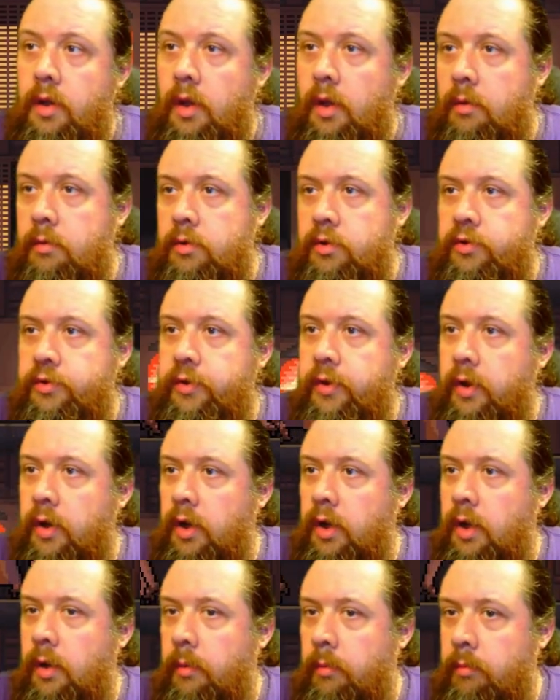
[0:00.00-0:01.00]
I'm just
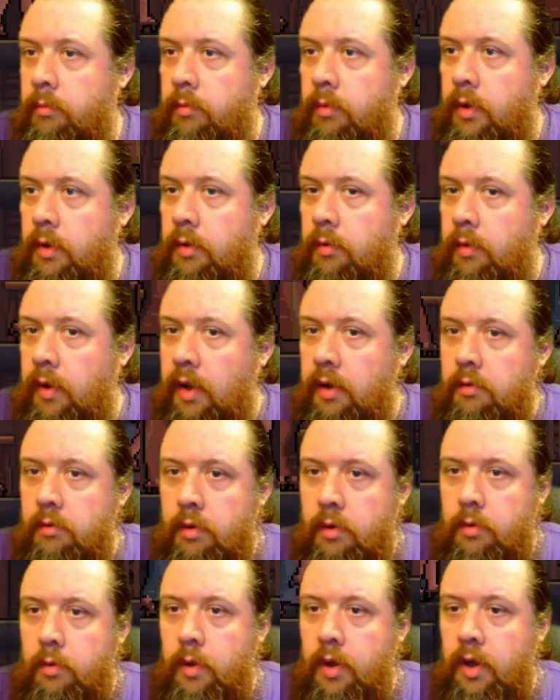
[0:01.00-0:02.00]
going to come and run around
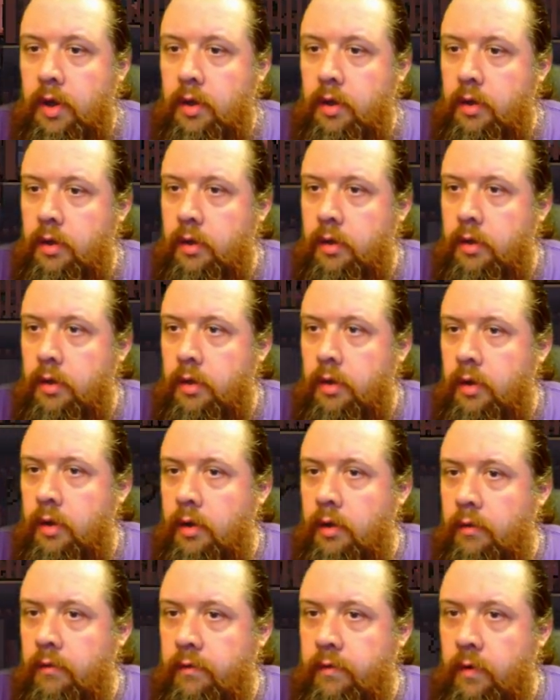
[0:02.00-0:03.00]
real quick
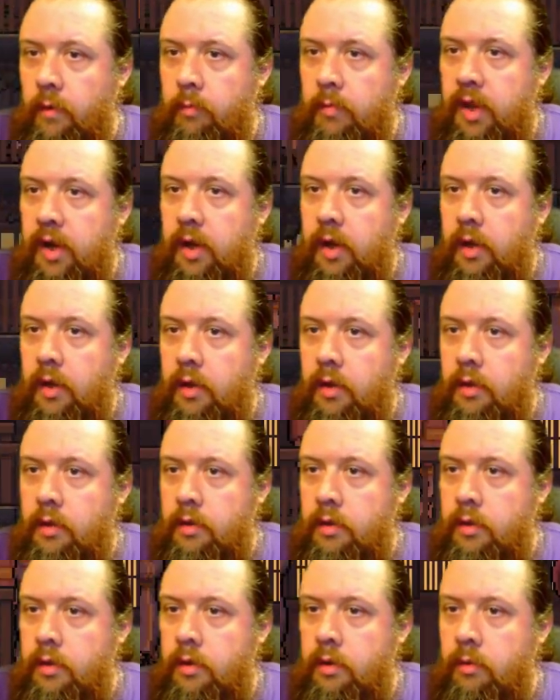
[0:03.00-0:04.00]
for a minute
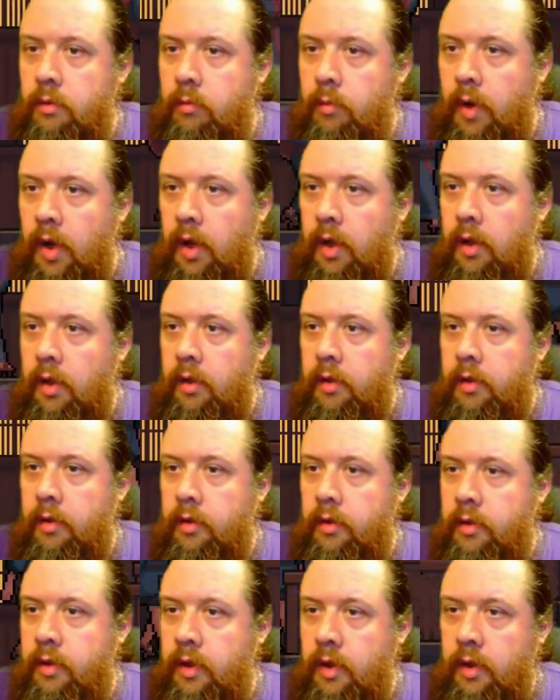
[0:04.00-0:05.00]
while
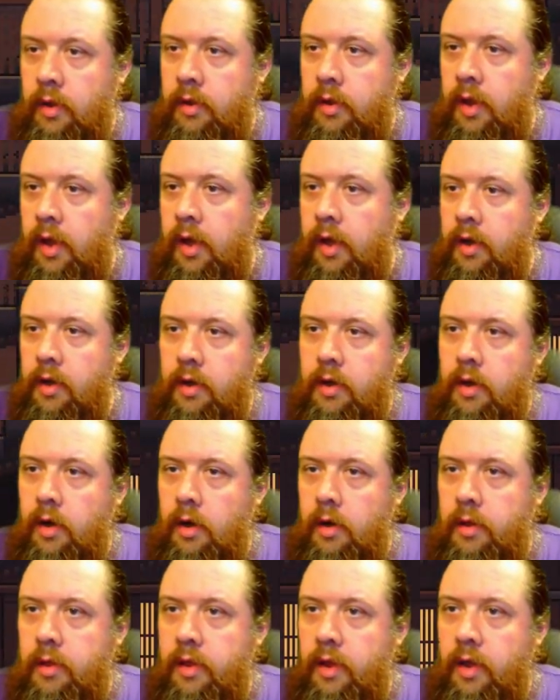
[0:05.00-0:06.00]
the end
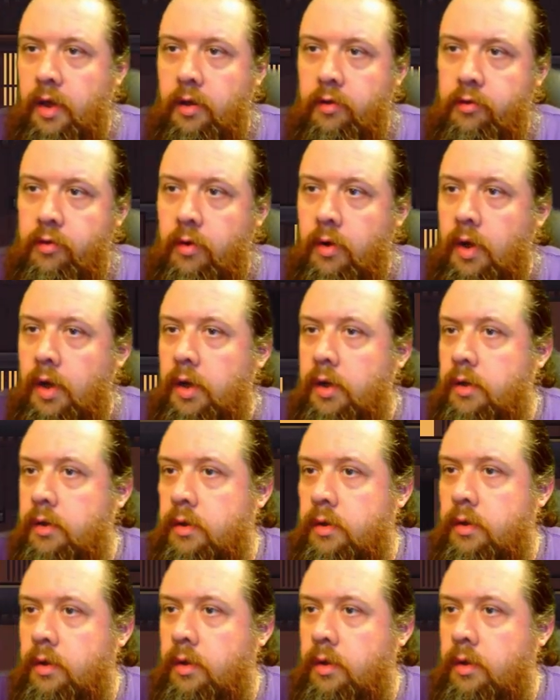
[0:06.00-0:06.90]
card thing is on.